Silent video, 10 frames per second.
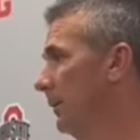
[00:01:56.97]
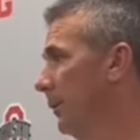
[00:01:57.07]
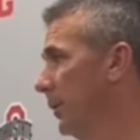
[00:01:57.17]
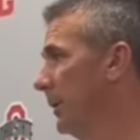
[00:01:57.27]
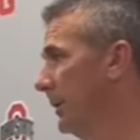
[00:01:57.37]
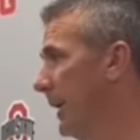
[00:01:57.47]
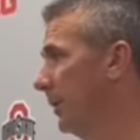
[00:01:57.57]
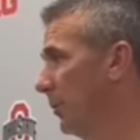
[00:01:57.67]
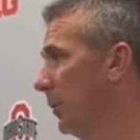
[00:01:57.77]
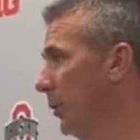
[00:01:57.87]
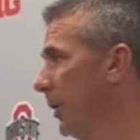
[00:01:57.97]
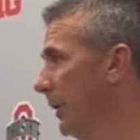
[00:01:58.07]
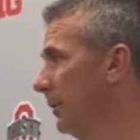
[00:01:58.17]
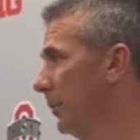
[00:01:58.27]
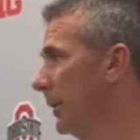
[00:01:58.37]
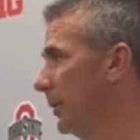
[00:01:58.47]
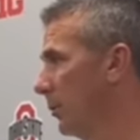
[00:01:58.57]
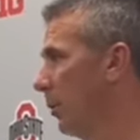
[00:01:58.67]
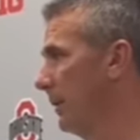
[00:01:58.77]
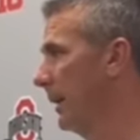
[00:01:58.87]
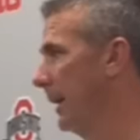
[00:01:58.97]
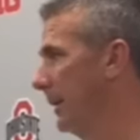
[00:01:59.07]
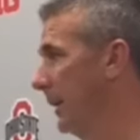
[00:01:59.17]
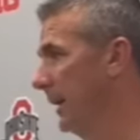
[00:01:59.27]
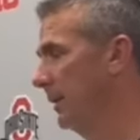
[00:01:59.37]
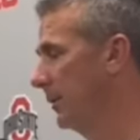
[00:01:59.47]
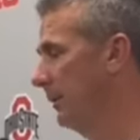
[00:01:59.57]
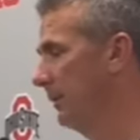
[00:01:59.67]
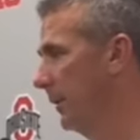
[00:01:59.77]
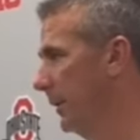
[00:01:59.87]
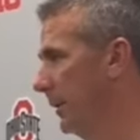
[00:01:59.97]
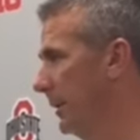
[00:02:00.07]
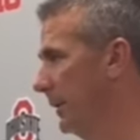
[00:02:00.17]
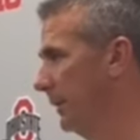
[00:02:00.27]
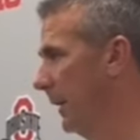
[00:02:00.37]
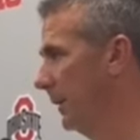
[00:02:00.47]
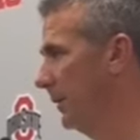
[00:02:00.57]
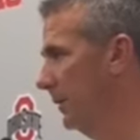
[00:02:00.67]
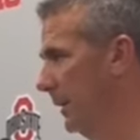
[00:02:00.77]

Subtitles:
Virginia Tech was pretty good. We controlled that line against a very good defense.